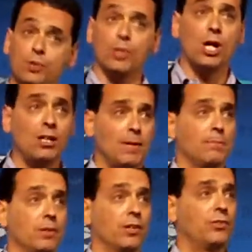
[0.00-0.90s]
do in all my
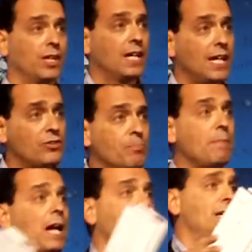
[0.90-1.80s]
books is
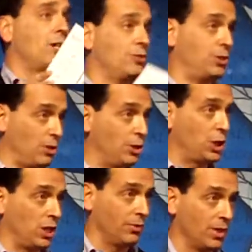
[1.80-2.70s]
marry those 2
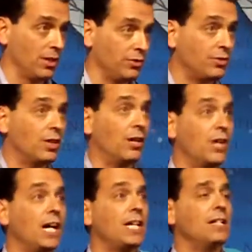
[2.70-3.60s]
genres, all
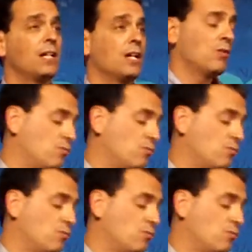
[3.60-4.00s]
right?